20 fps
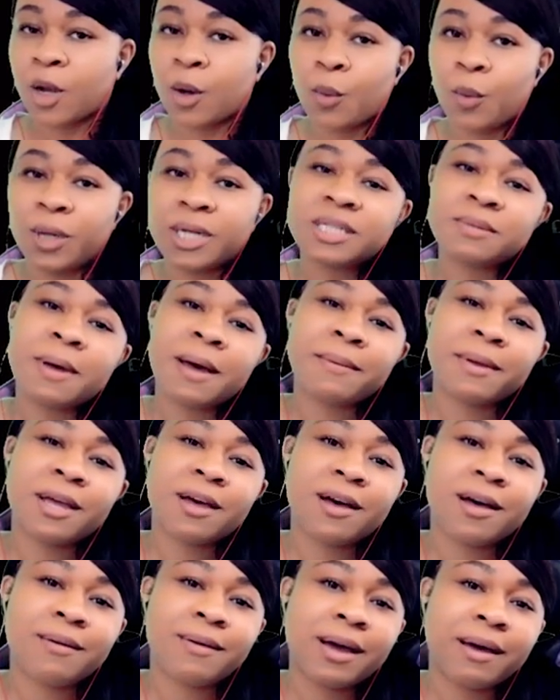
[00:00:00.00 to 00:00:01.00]
What is poppin',
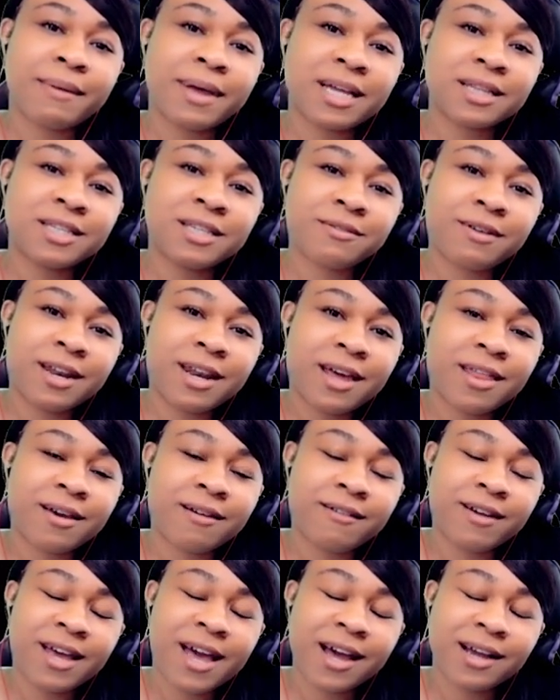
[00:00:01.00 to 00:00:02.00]
y'all? Welcome back to another
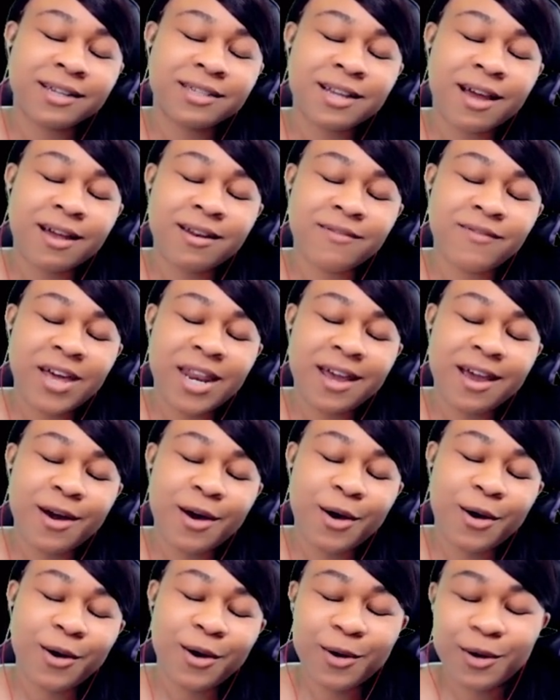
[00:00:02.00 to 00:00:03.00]
reaction
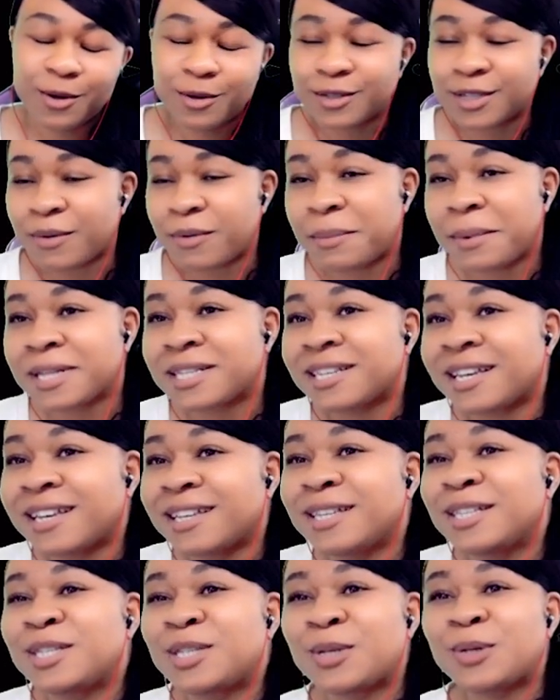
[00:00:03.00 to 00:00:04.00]
video. So we about to get
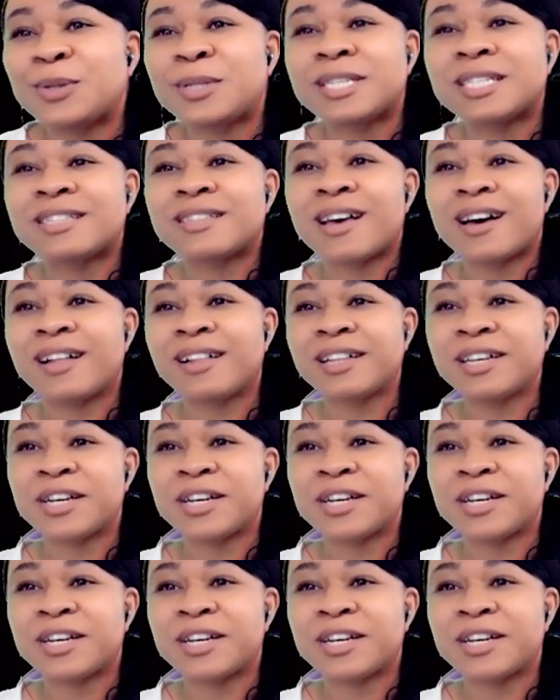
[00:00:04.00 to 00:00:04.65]
into this NIALL